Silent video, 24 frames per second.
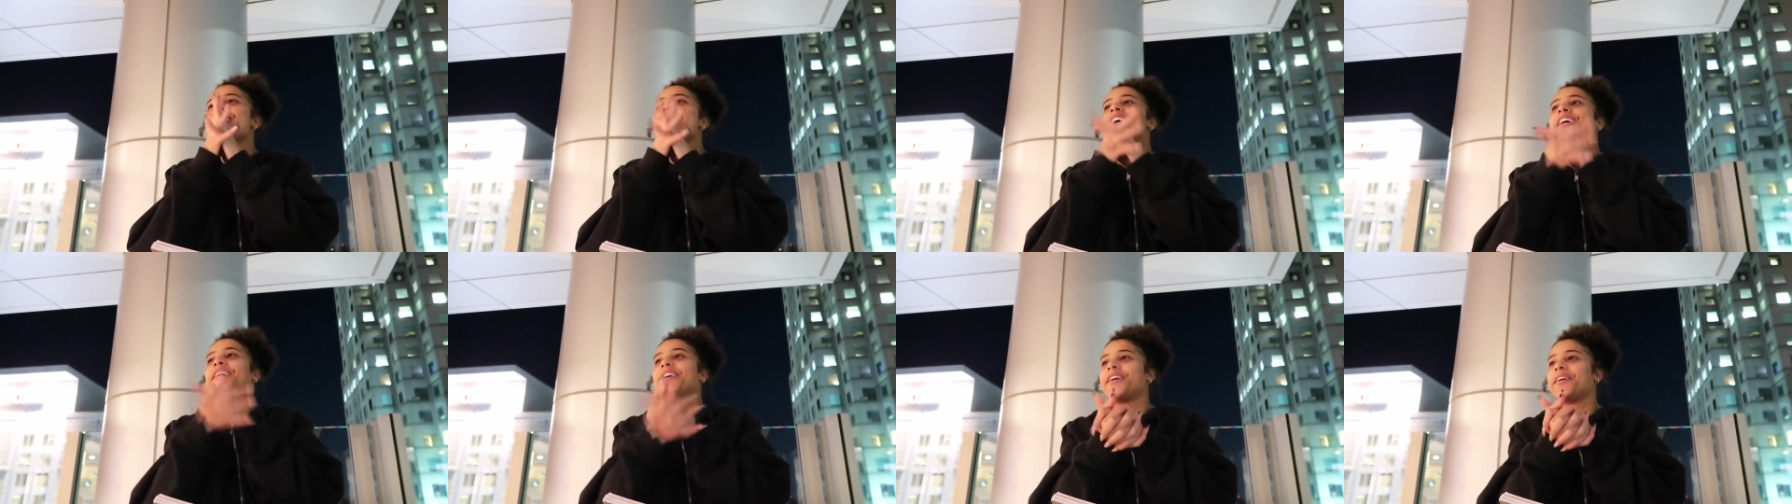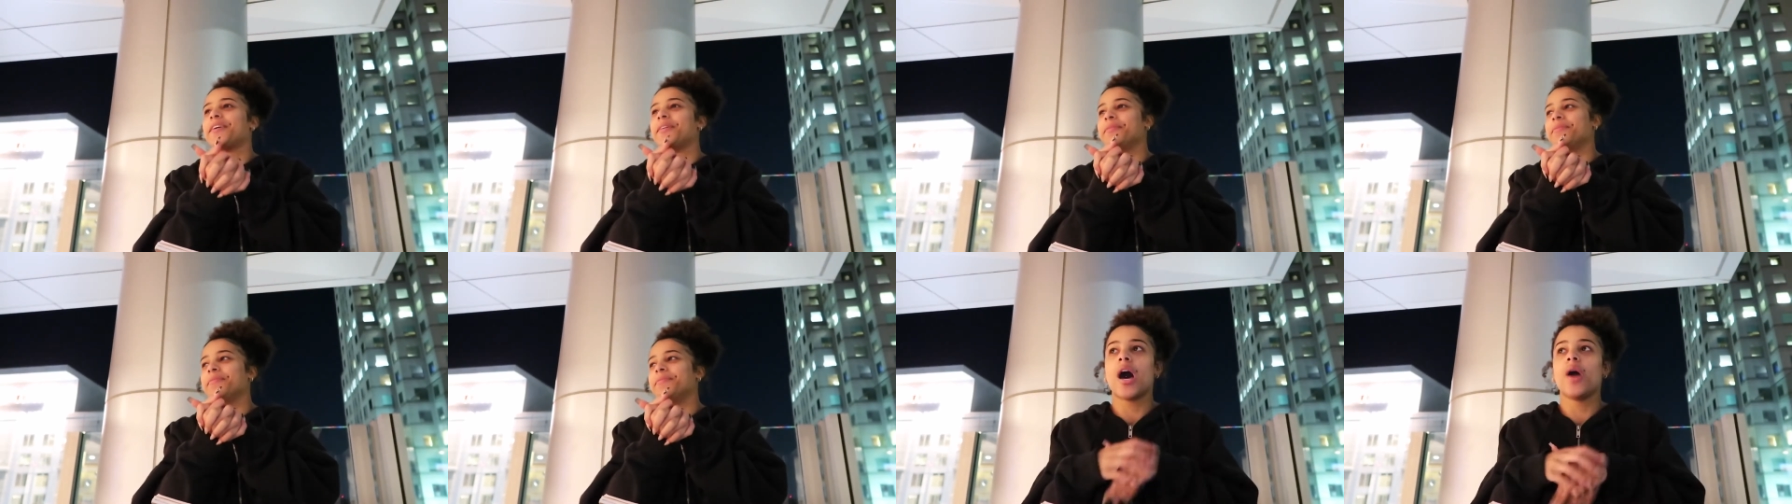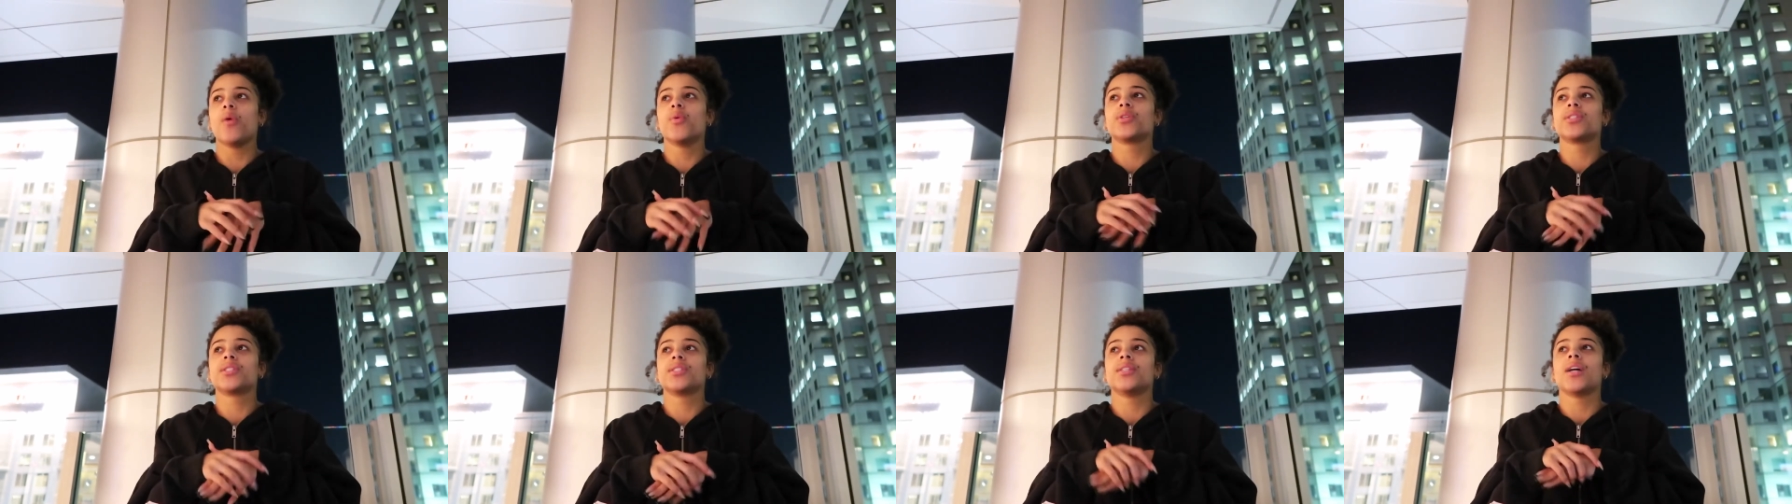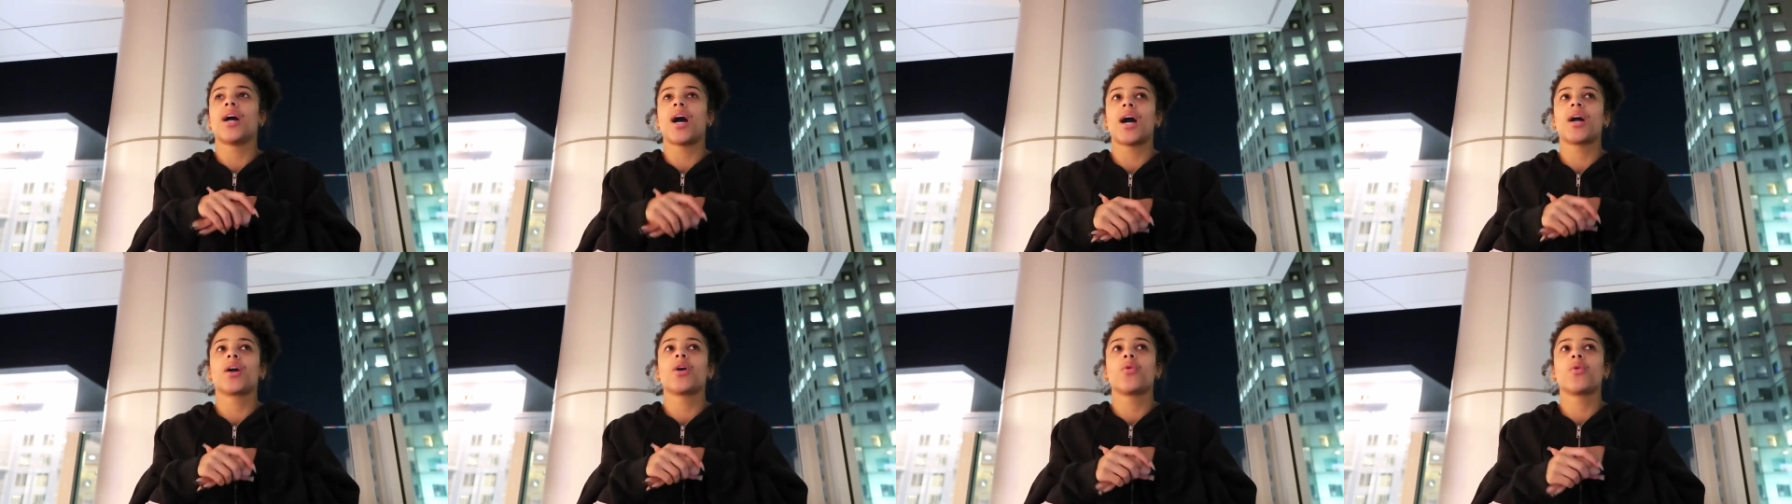Okay, I was
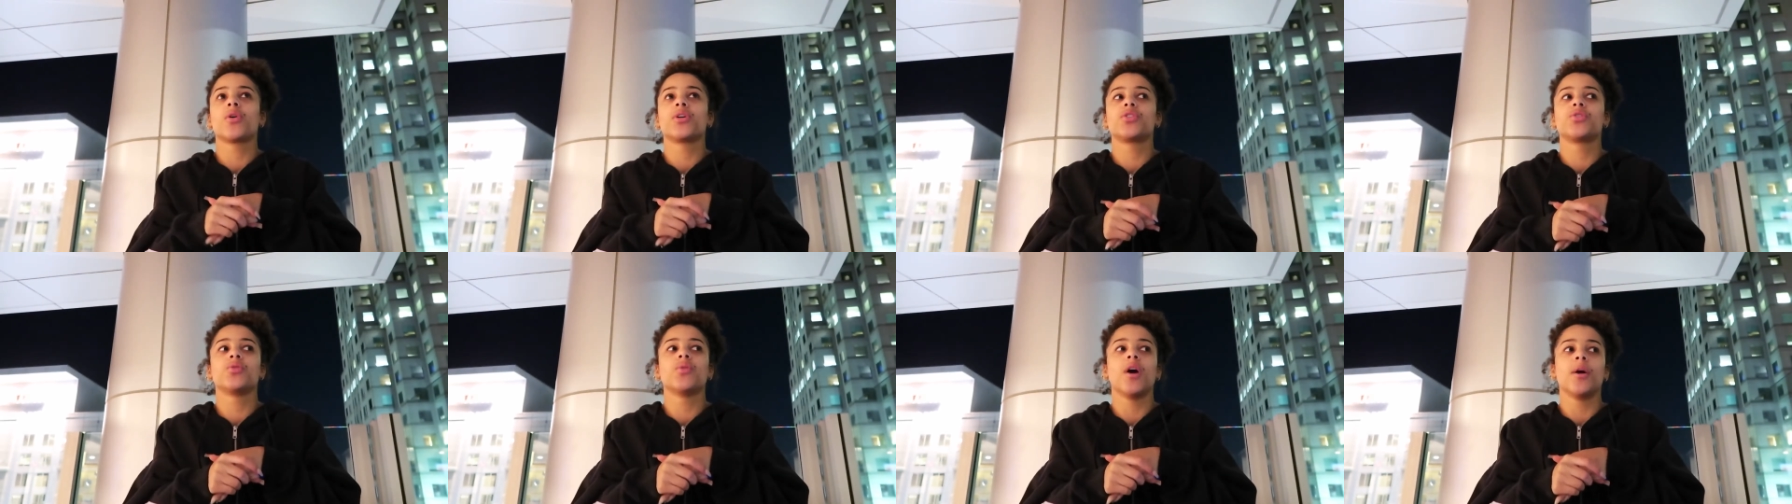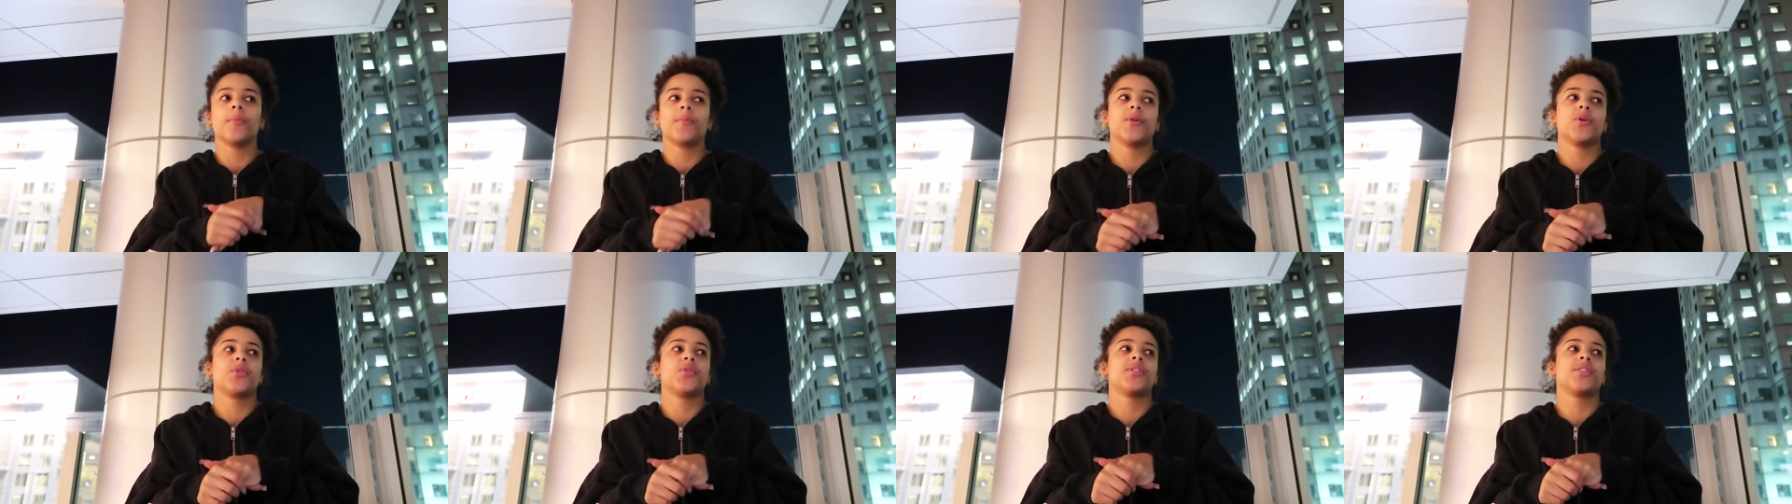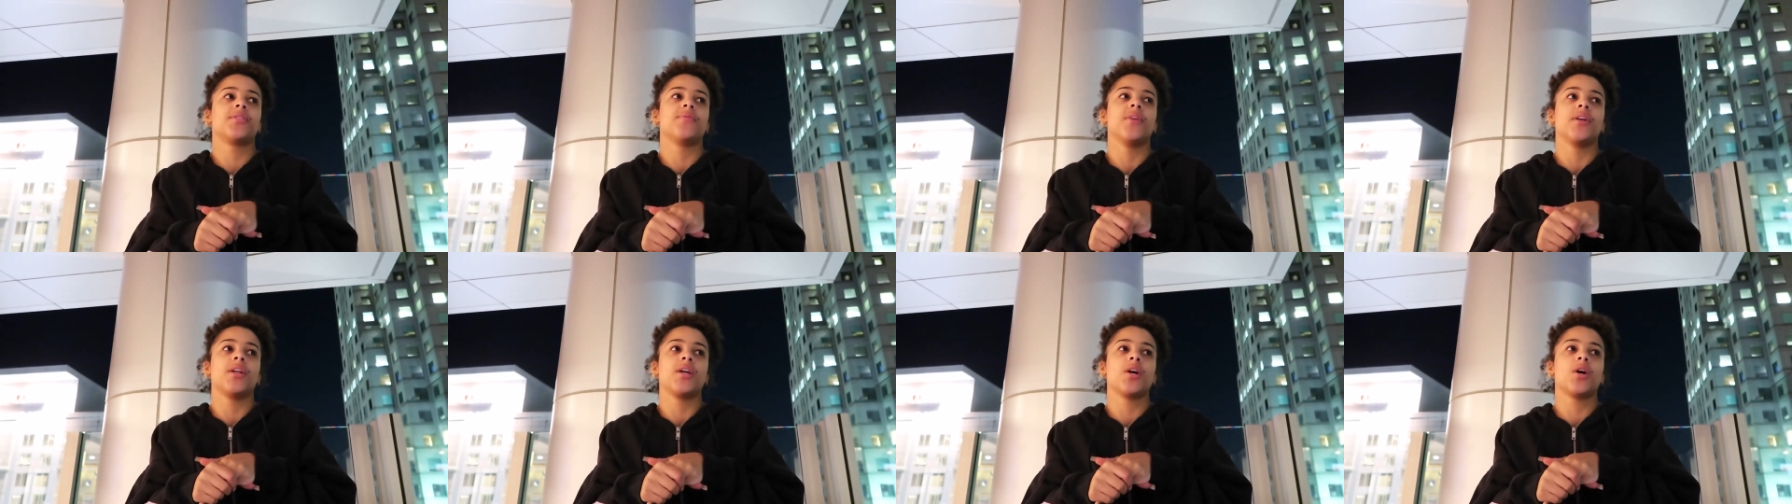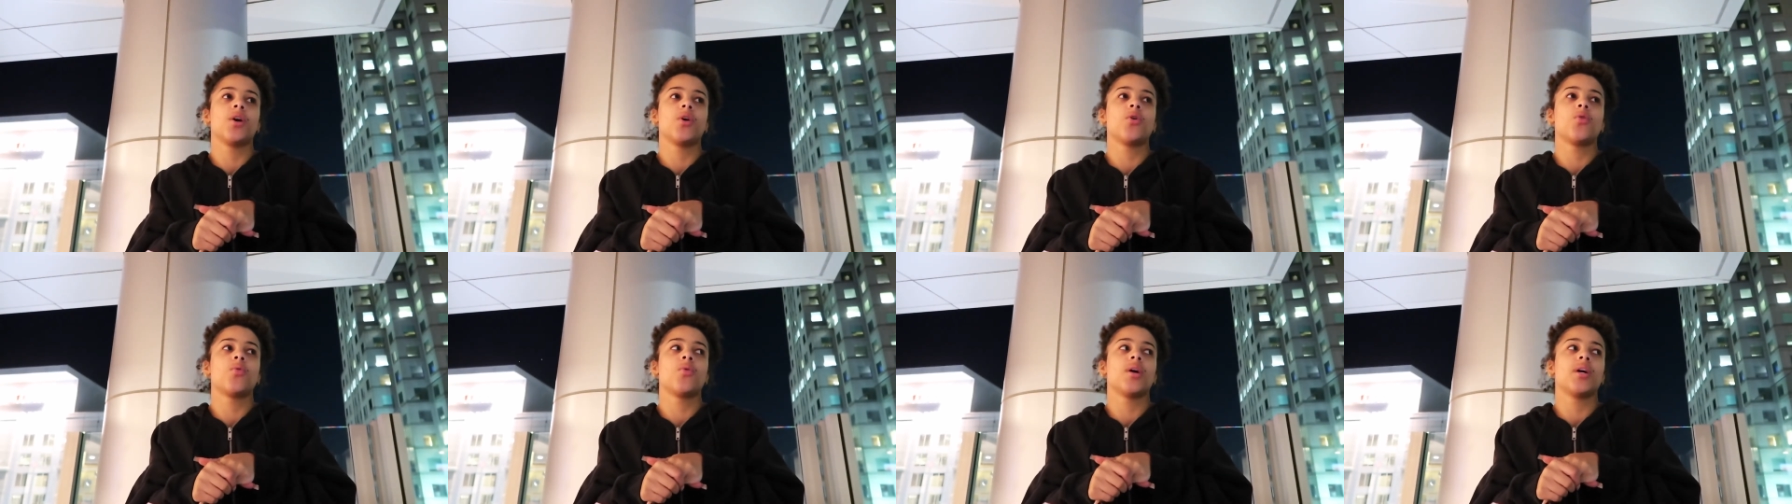not going to upload this
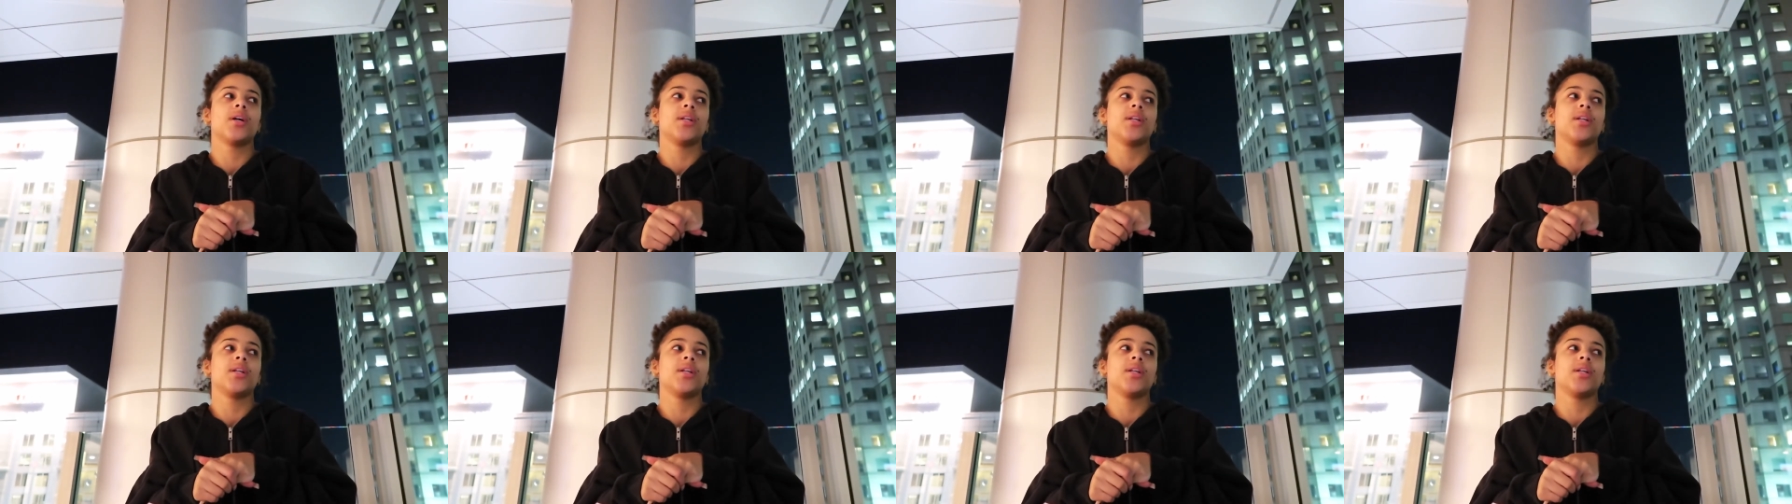video